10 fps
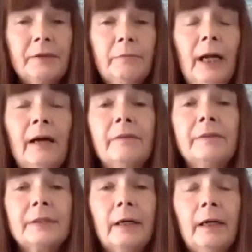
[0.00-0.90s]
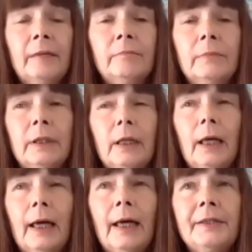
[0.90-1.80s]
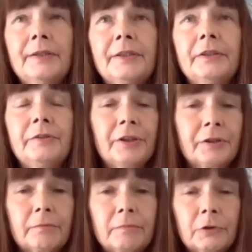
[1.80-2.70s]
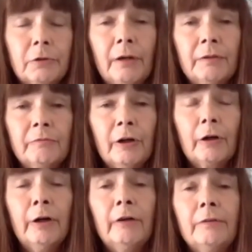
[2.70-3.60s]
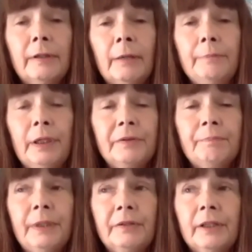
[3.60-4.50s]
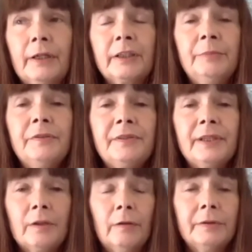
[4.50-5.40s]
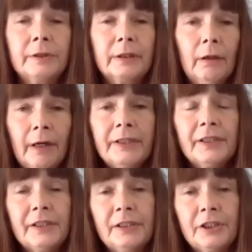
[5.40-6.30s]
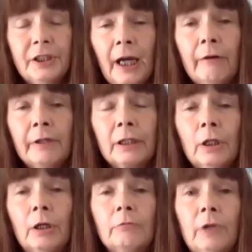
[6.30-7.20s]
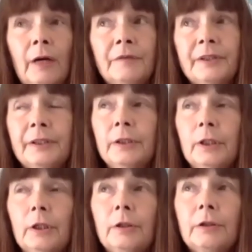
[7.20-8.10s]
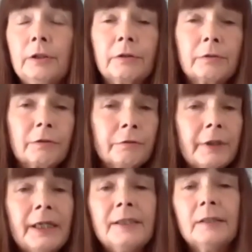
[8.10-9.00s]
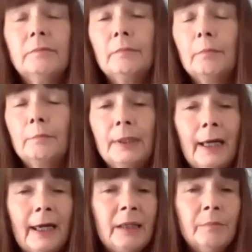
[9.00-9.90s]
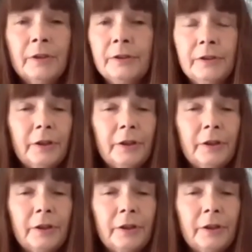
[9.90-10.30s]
around, and to just grow and build our communities on kindness and sharing, rather than greed and blame and